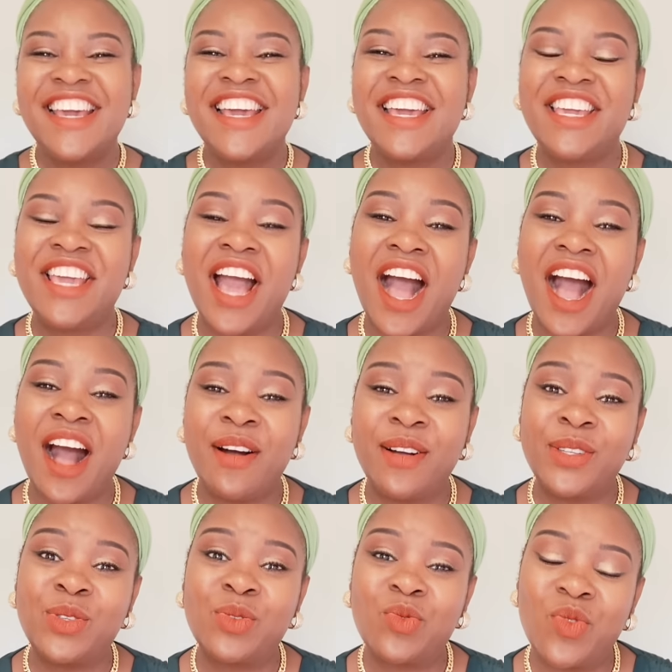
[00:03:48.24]
Yeah, I
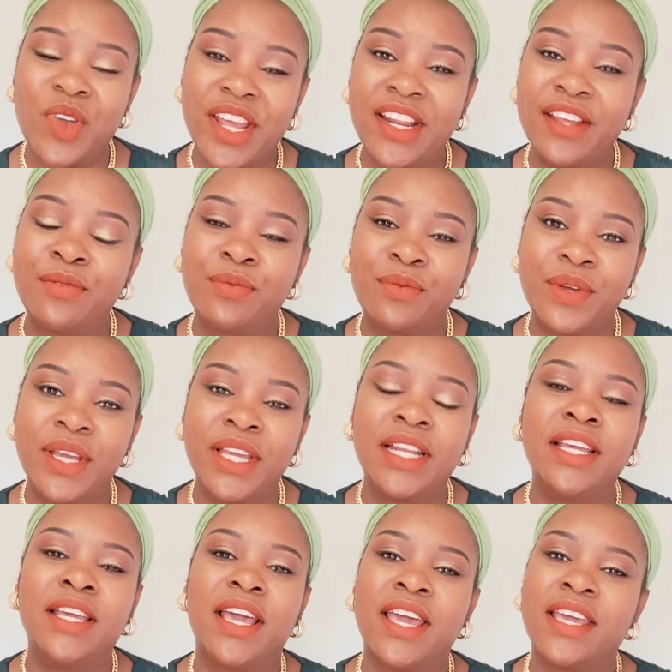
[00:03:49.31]
was
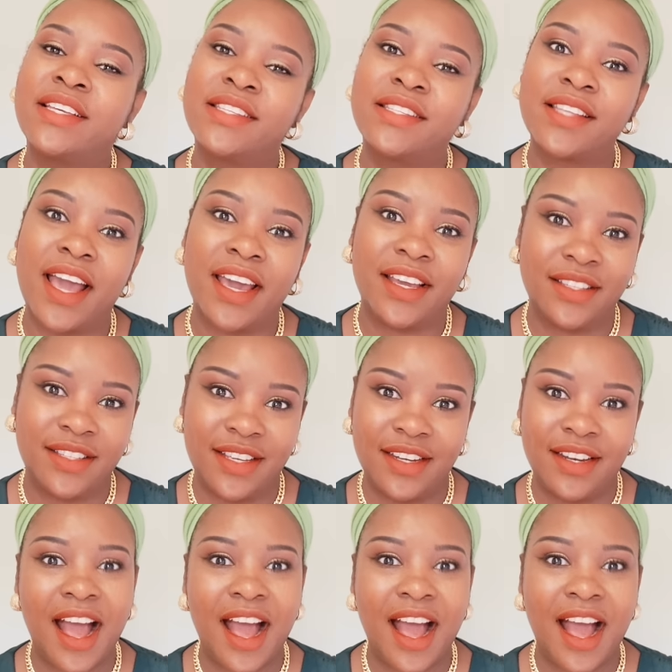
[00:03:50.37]
really excited.